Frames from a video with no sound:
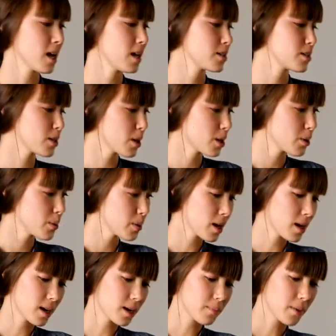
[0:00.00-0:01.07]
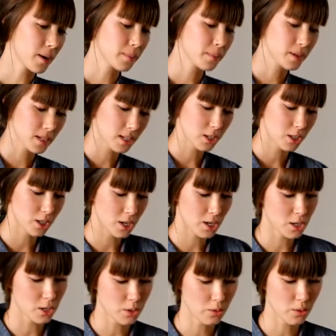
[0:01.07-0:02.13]
so I'm going to show
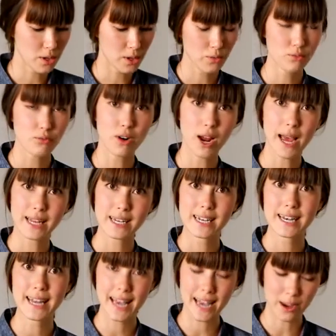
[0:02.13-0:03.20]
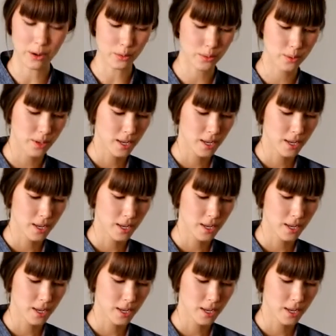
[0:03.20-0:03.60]
you right now.